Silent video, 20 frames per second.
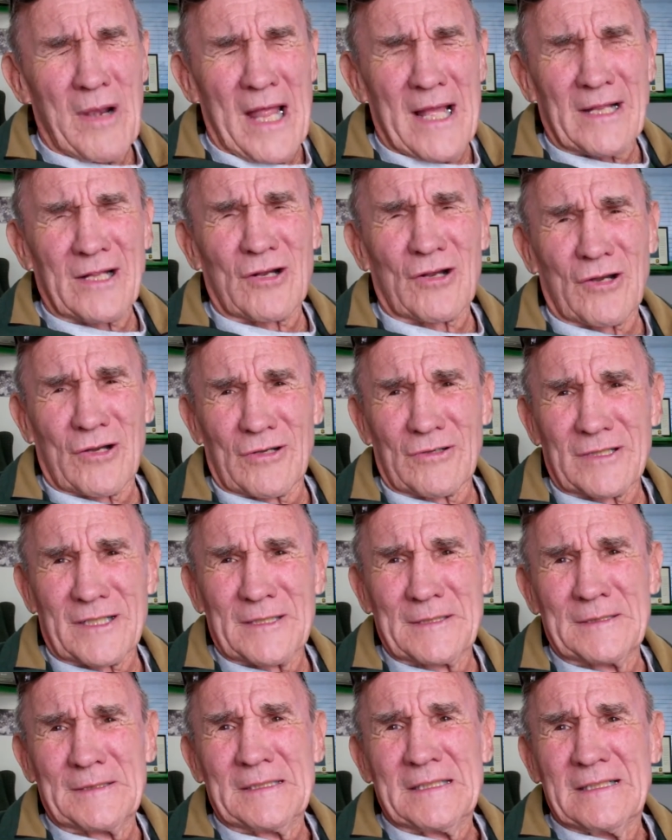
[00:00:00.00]

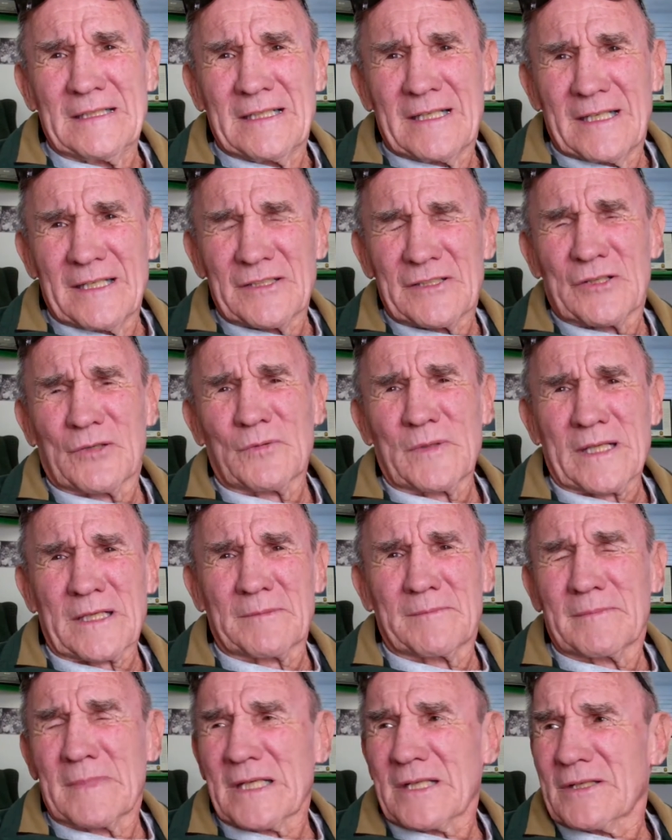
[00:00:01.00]
clerk until we
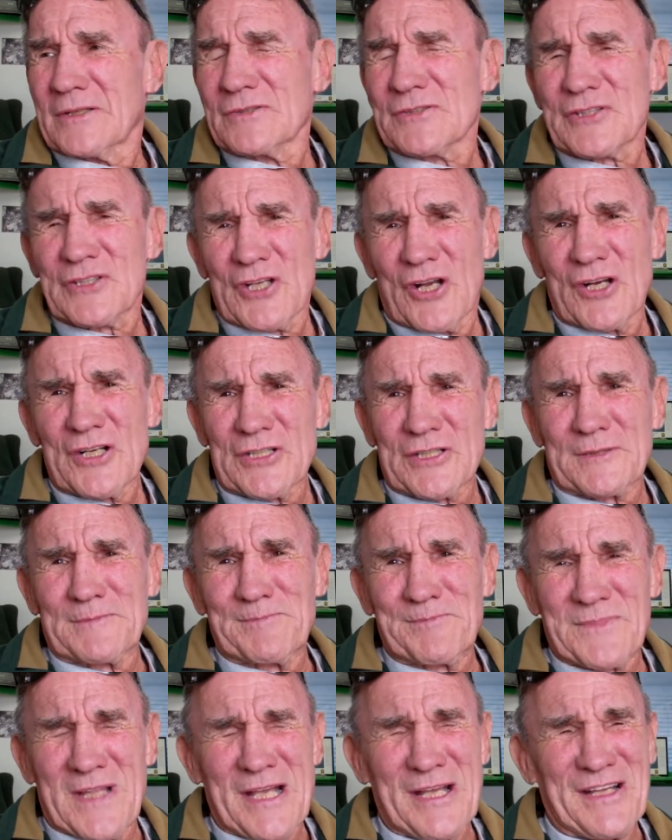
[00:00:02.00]
can make you a
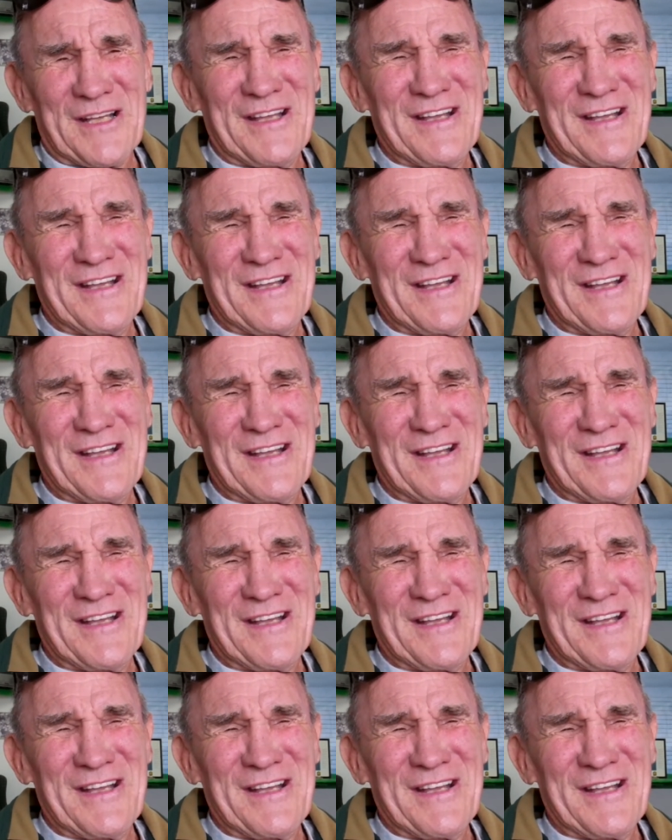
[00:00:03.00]
sergeant."